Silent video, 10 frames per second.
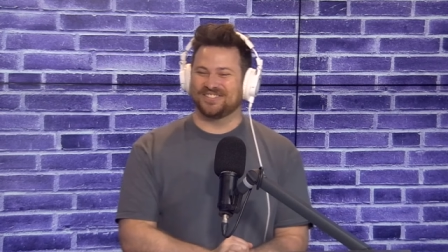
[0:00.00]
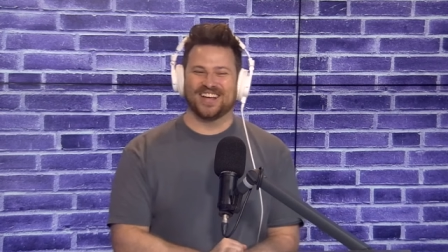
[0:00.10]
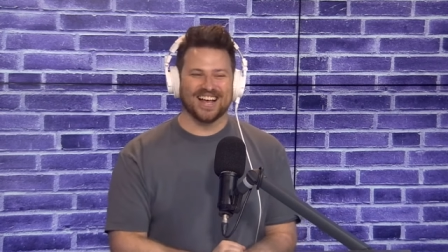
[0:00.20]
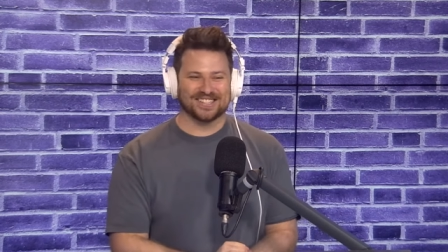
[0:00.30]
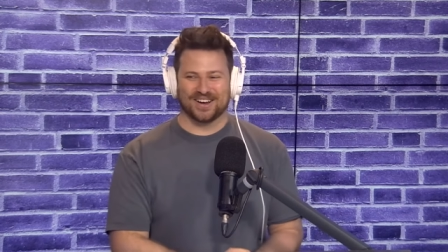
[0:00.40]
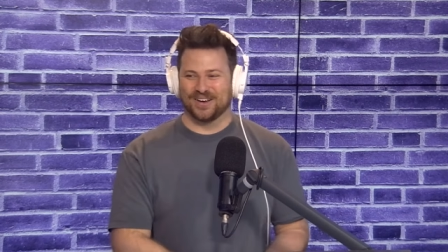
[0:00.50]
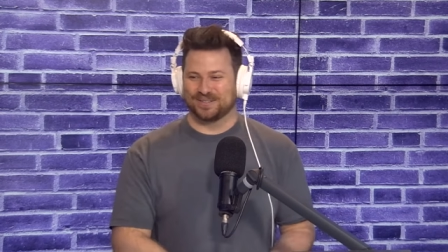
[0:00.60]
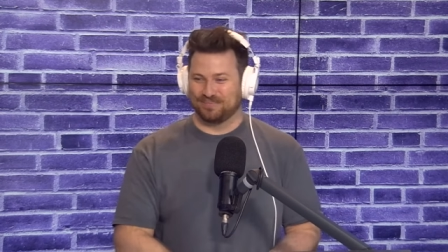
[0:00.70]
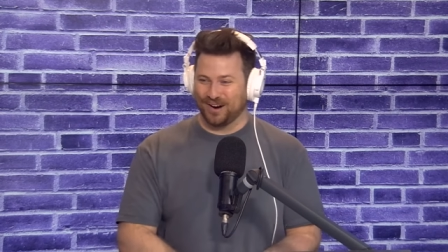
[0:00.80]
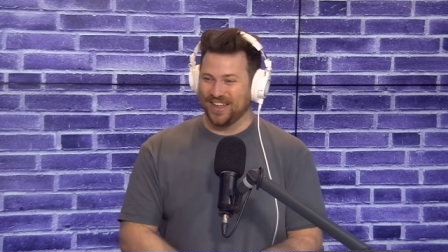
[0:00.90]
Fiasco's
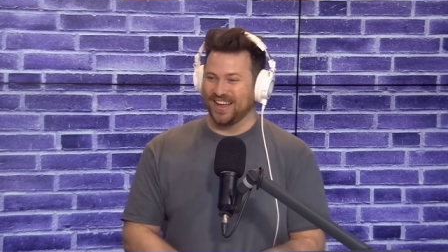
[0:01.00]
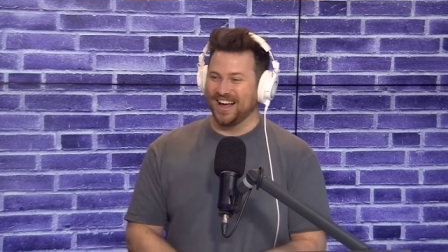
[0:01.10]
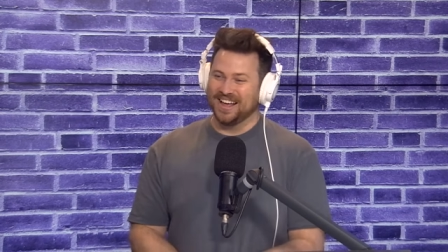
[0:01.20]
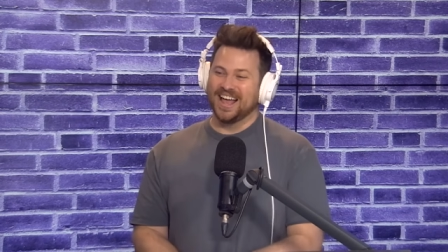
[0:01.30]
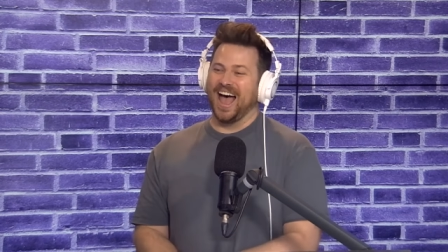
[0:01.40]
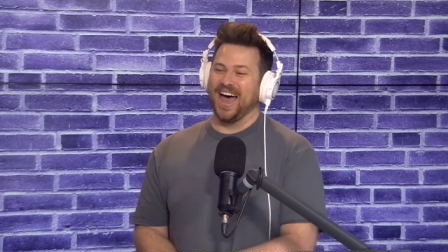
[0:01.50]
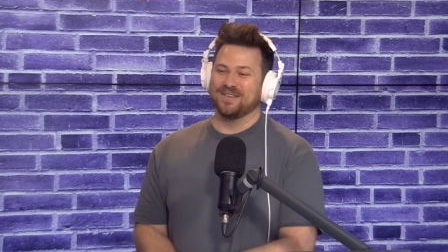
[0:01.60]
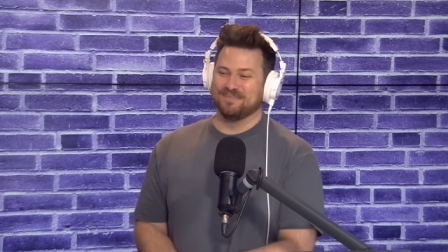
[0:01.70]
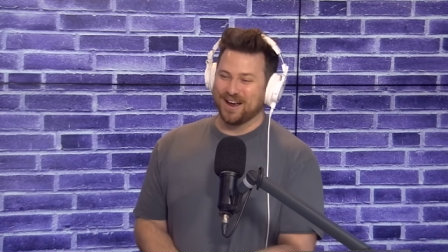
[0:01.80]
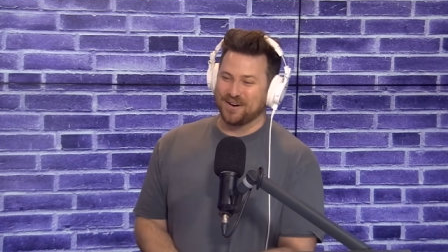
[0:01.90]
shitmas. brother had
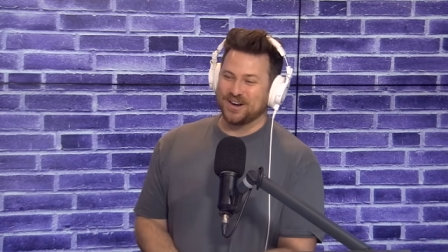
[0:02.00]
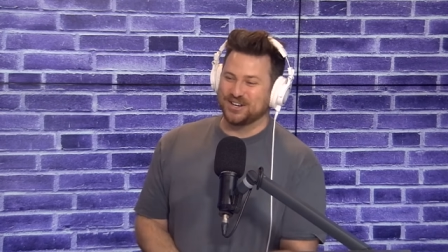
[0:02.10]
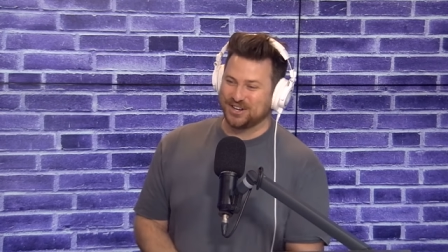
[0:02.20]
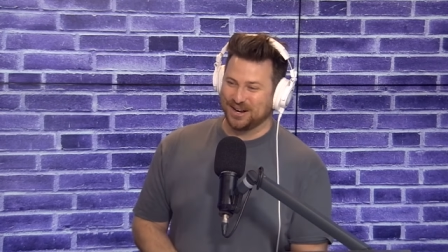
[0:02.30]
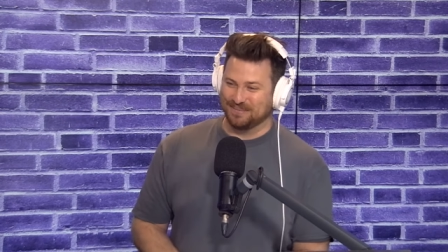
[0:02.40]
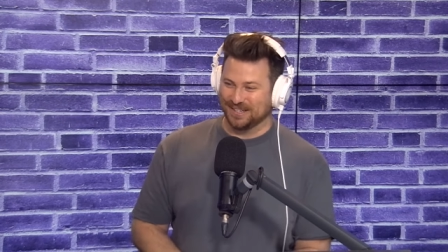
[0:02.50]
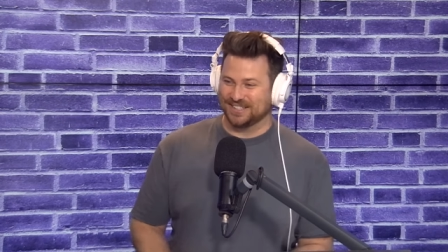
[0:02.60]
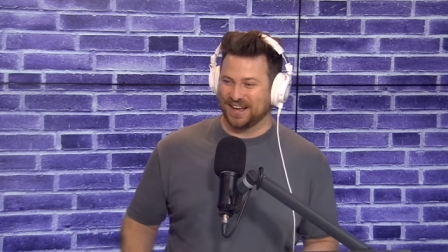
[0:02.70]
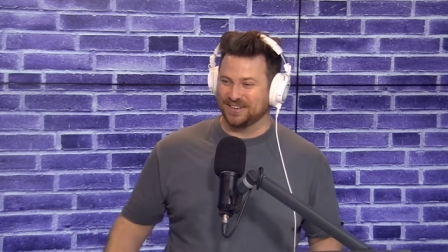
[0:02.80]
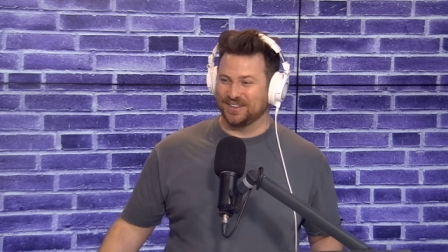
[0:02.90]
a merry
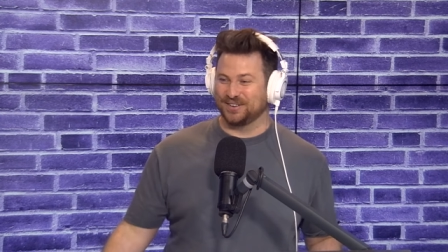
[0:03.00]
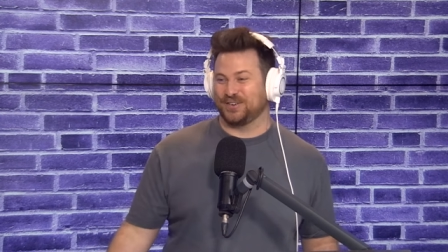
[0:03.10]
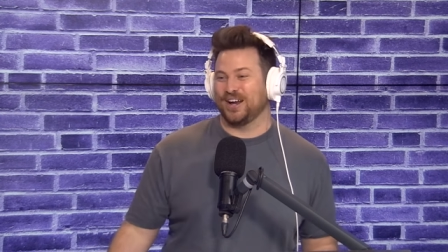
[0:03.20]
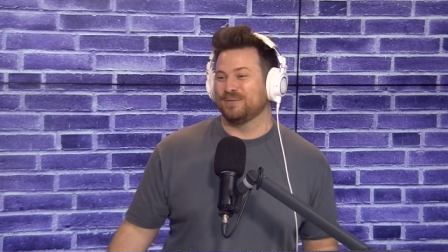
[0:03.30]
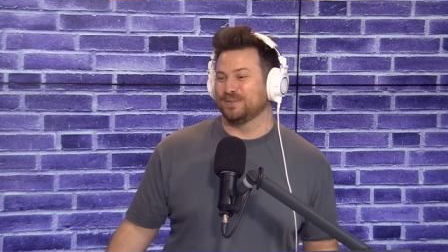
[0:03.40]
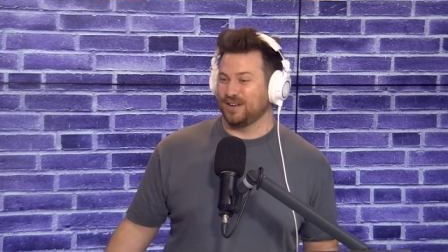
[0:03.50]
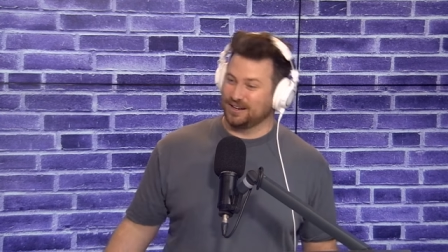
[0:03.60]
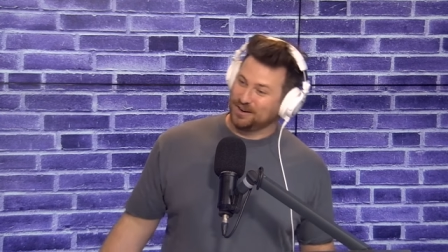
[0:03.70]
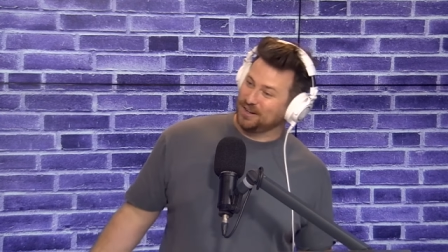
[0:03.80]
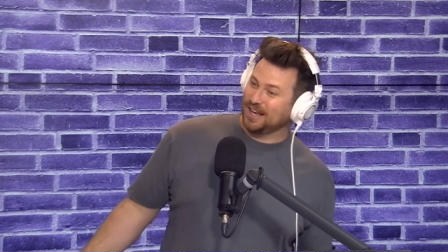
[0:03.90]
shitmas under the tree and was like,
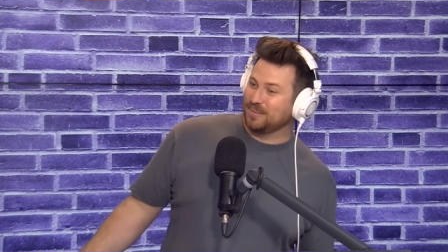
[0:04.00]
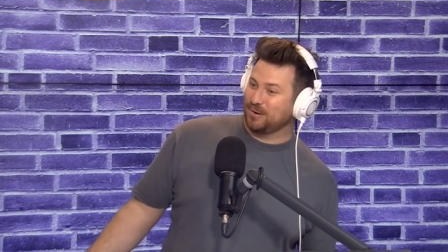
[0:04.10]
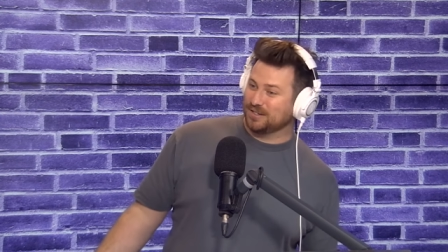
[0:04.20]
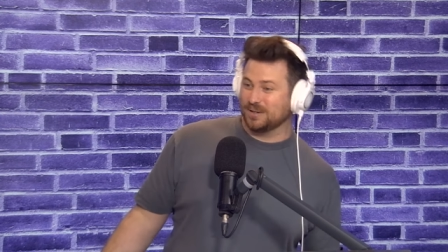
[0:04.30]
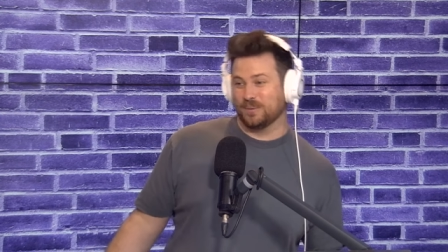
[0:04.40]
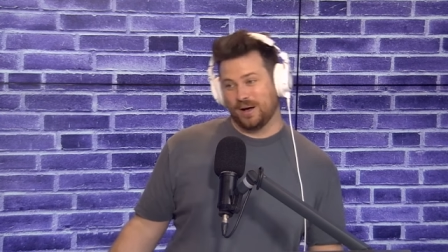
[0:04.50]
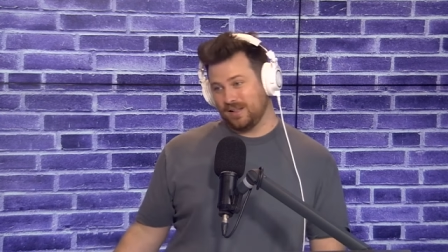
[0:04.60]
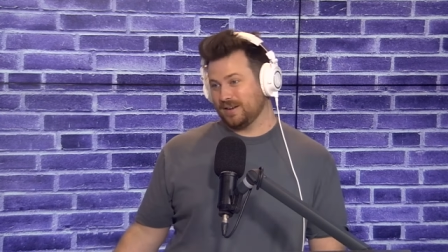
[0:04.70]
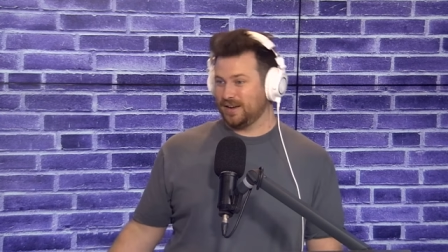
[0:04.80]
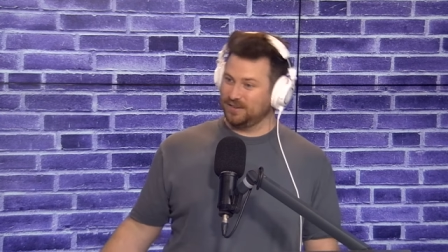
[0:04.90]
you don't get a present?
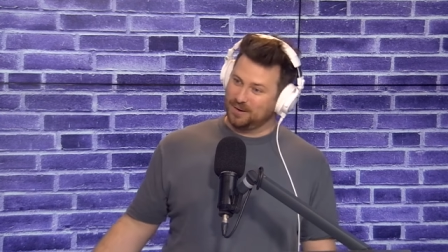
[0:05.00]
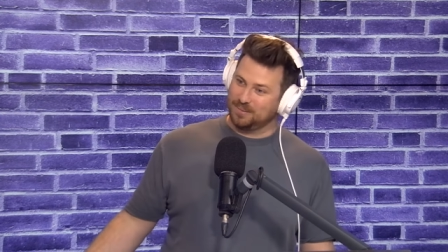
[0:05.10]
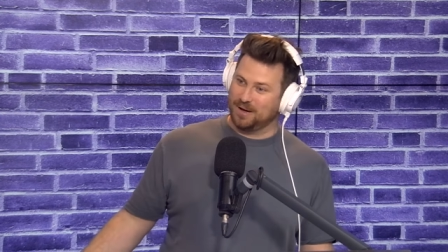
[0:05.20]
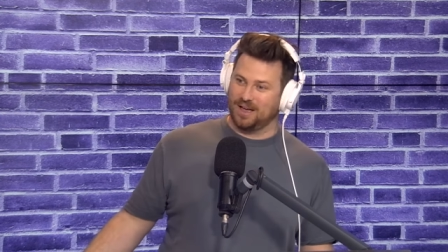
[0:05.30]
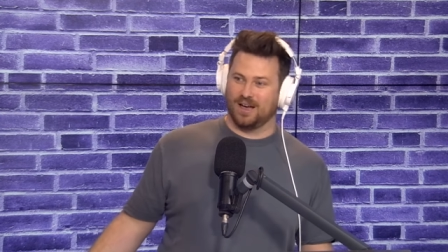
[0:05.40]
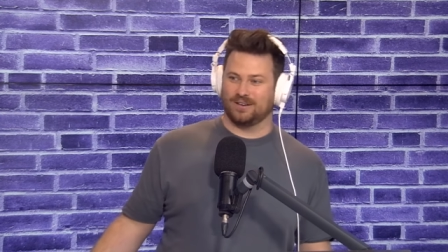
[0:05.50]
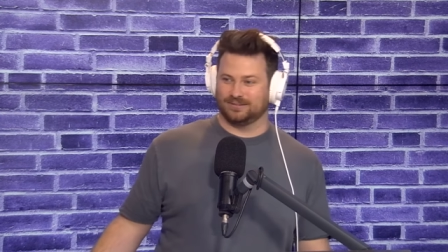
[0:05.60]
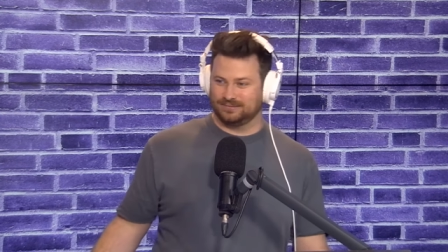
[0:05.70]
Well, I'll give you one of my own.